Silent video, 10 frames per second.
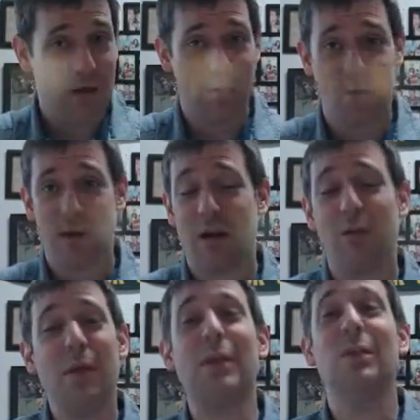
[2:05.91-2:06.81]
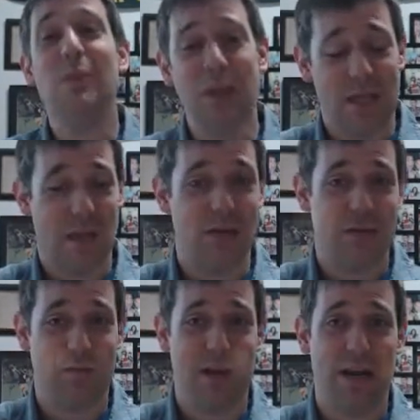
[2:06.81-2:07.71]
What are we doing in our
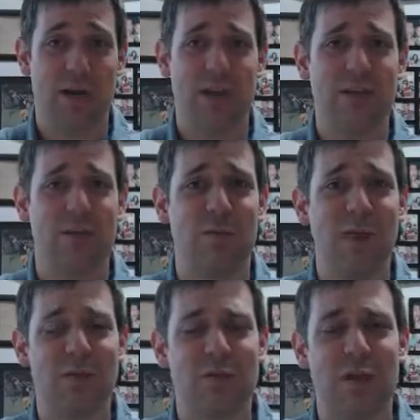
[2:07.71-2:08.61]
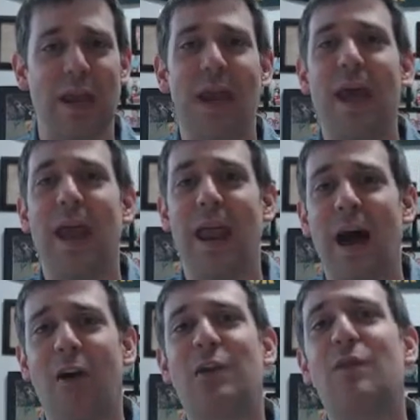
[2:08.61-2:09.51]
different areas of ministry? And
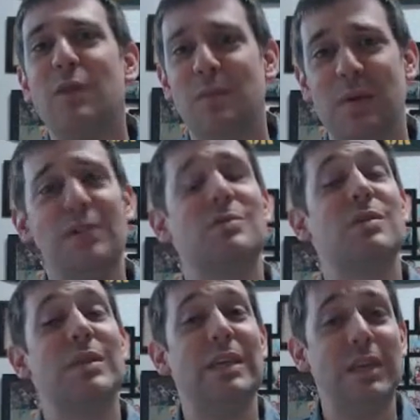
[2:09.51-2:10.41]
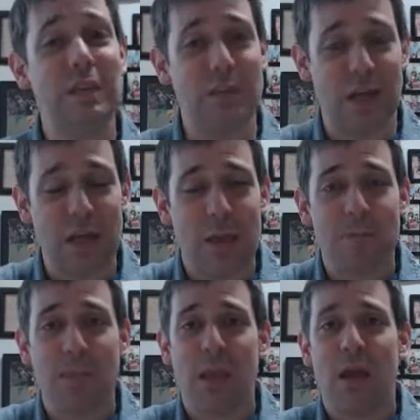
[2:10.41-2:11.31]
how can we be strategic?
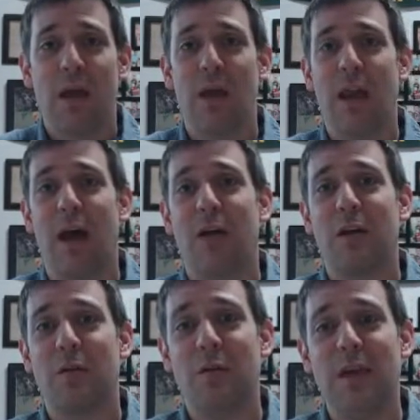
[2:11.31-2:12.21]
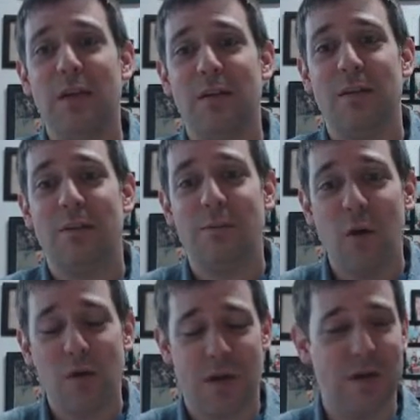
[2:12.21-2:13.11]
And how can we
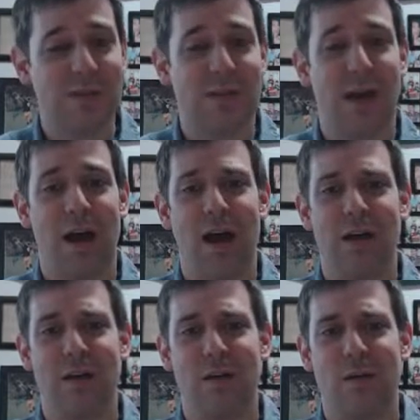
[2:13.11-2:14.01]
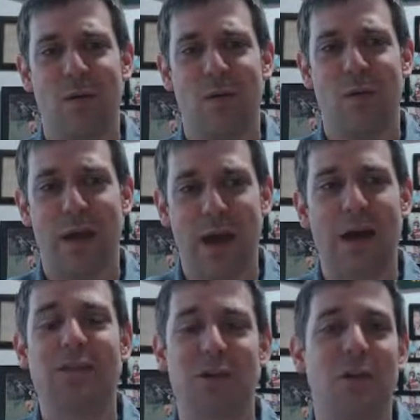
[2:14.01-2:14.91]
focus on what
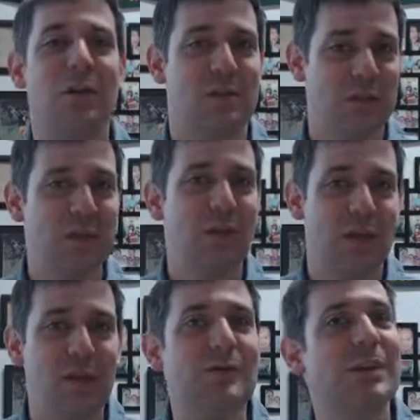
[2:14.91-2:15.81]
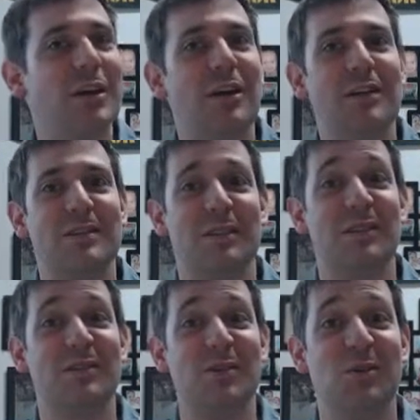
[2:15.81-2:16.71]
God has called us to do in those areas in
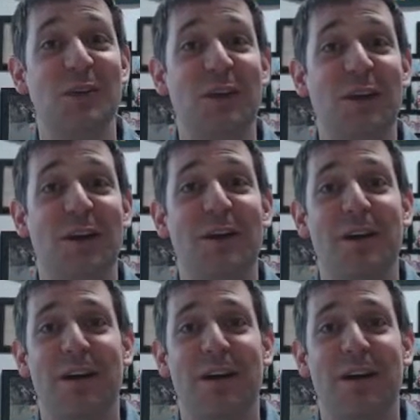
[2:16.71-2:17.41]
this new year?